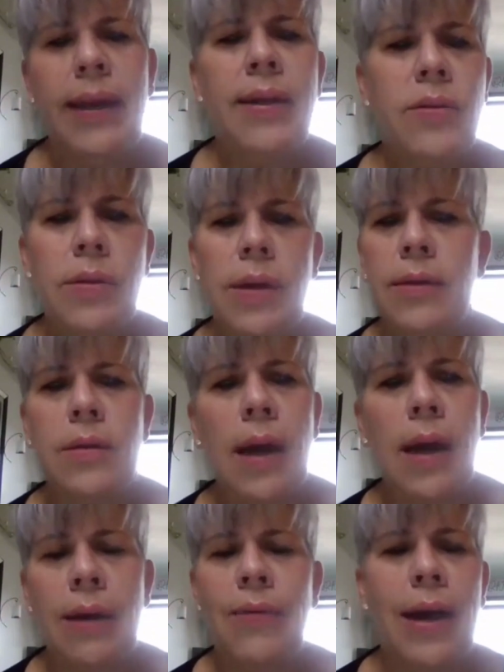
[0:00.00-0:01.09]
And
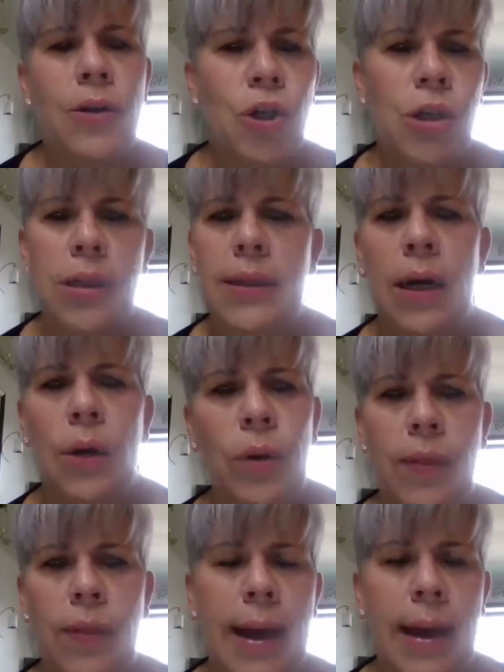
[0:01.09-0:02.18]
I've actually dealt
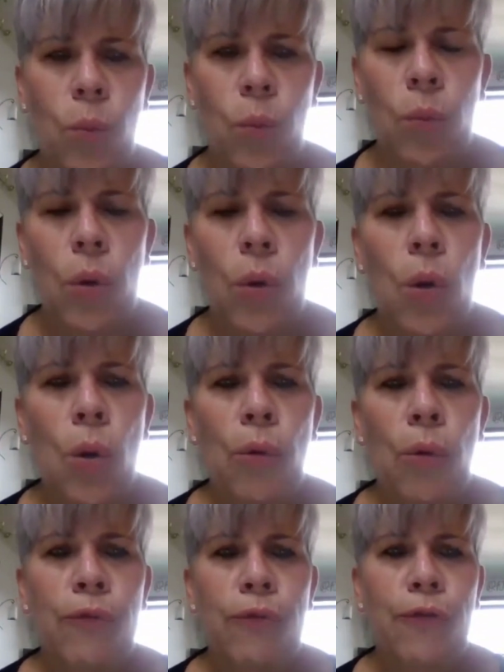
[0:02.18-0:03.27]
with that
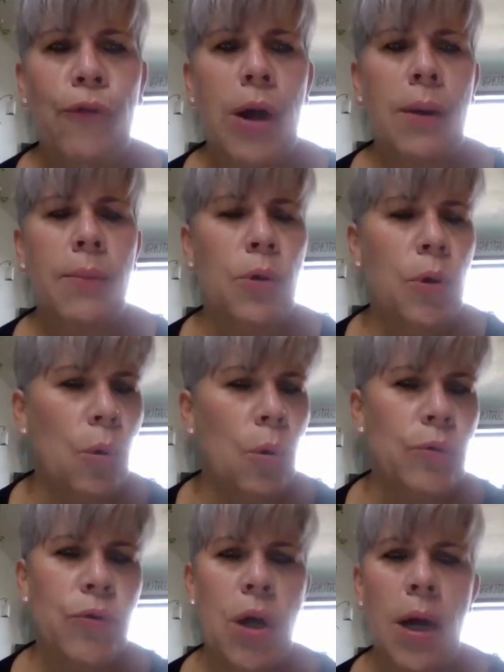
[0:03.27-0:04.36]
from
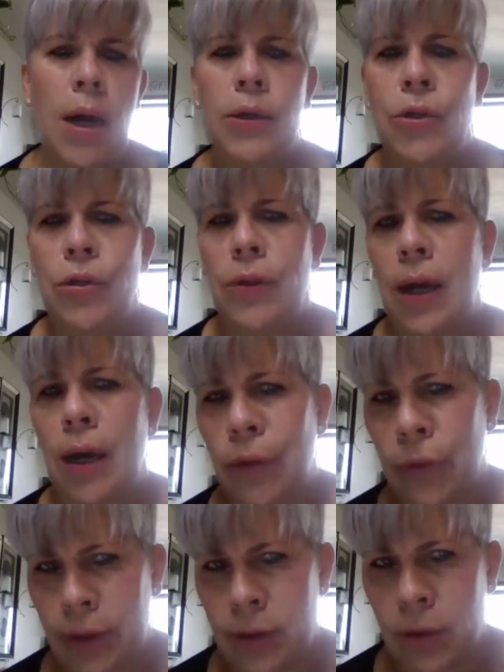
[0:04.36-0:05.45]
Goldstock to the
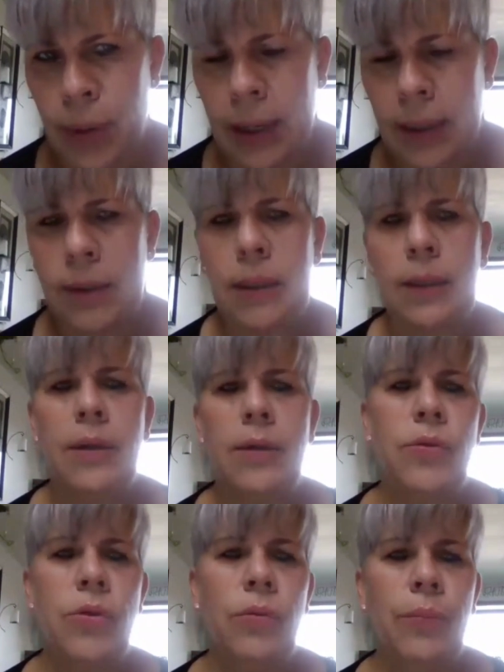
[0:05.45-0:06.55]
other independent that's
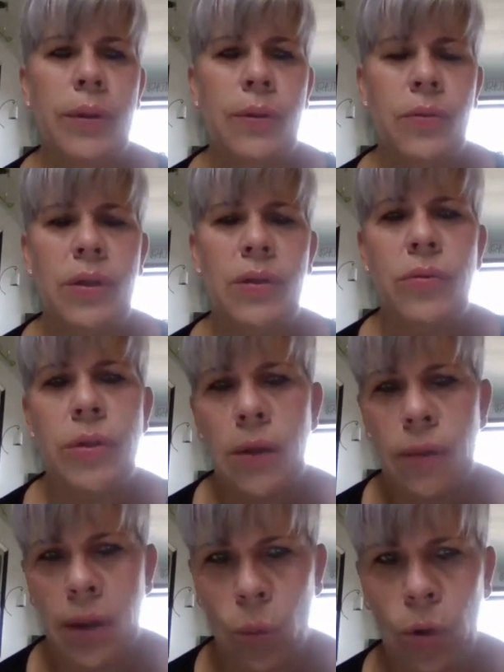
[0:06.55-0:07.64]
still in business
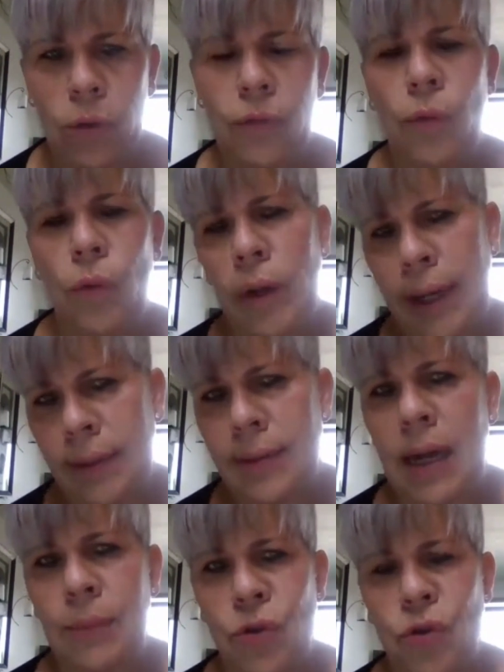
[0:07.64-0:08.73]
that I work for, and
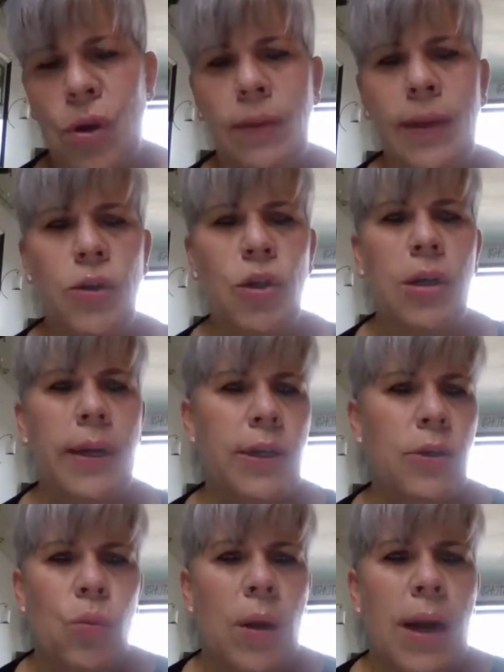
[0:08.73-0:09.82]
Diamonds Direct.
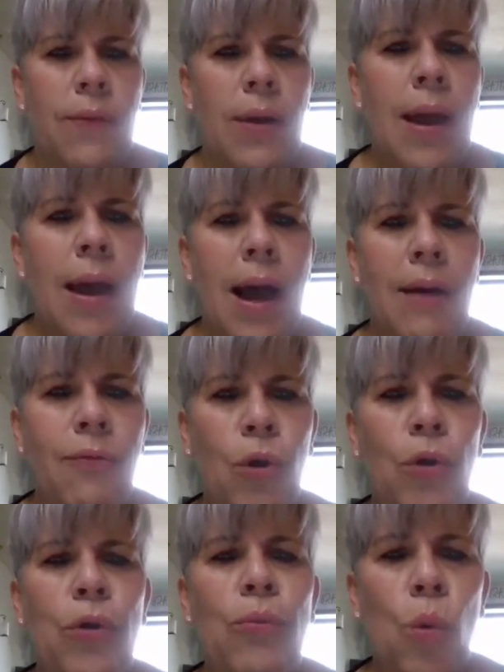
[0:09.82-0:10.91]
Each one I've
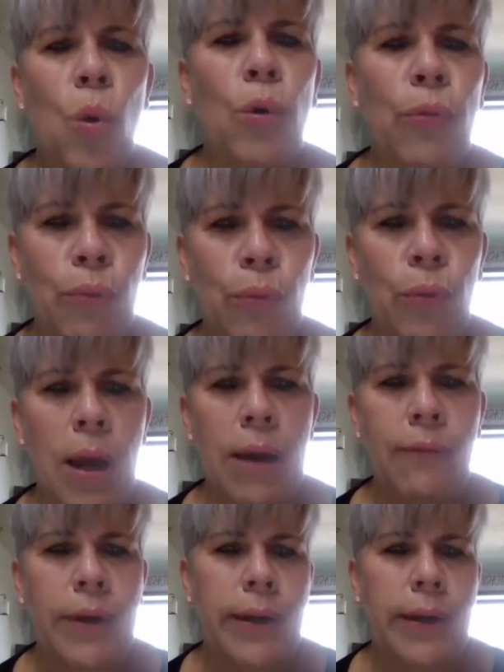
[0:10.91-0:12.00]
learned more through
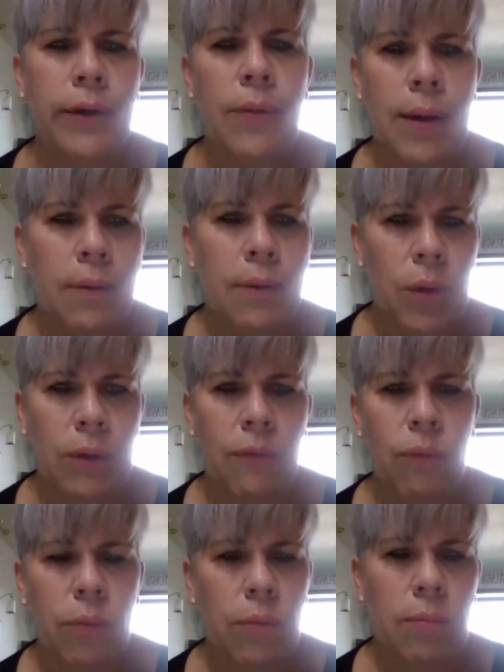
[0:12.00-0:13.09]
every year that we
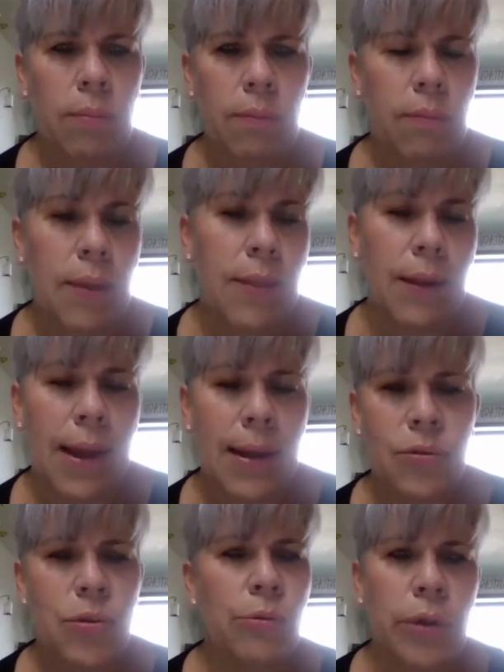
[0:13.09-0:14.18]
in the
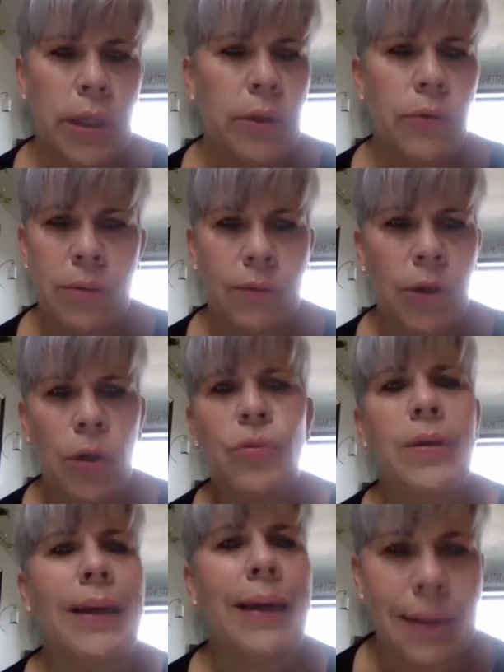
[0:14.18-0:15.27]
last 30 years of
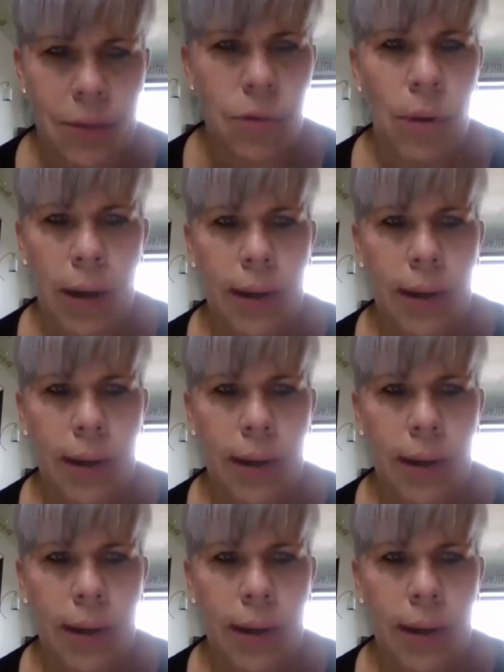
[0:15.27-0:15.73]
using it. So